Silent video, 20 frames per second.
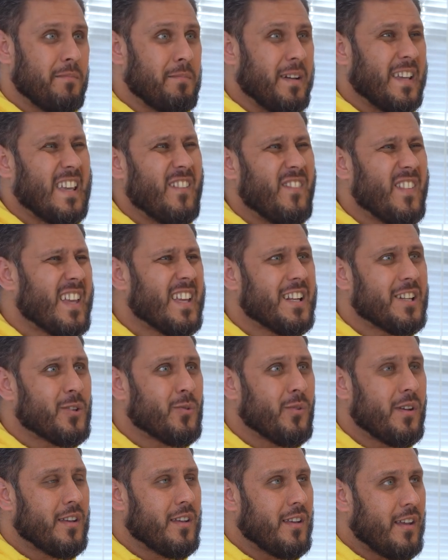But giving
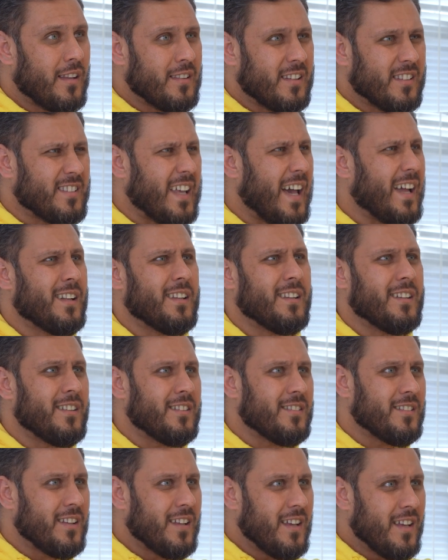into it, the
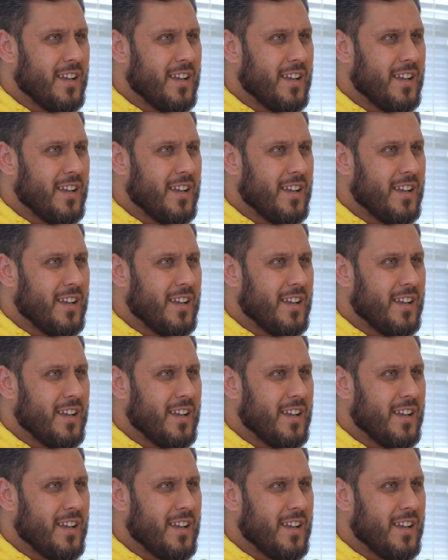sadness,